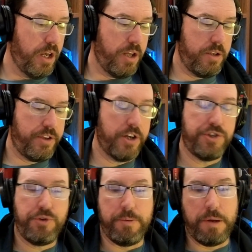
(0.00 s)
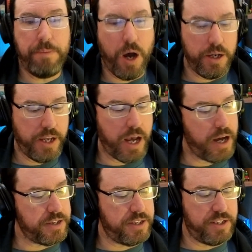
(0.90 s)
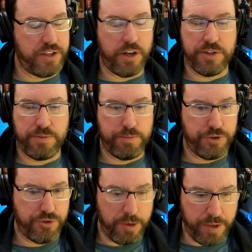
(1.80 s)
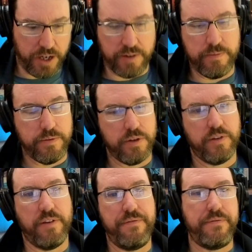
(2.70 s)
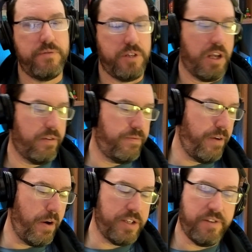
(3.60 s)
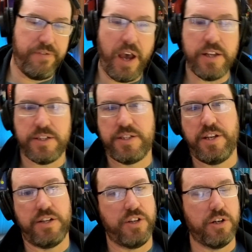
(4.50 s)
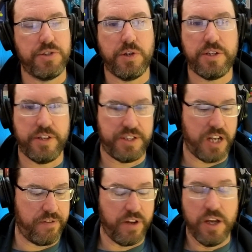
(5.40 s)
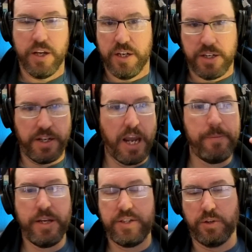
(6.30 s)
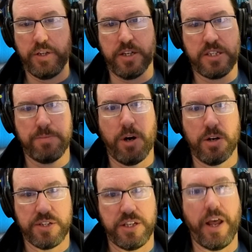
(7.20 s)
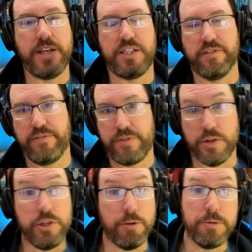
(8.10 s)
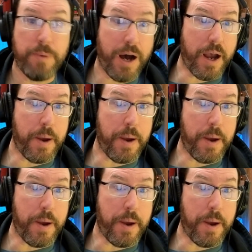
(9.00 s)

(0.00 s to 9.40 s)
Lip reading: They're streaming podcasts, they're streaming, various events, there's all sorts of this stuff. Gaming's only a small slice of YouTube's pie.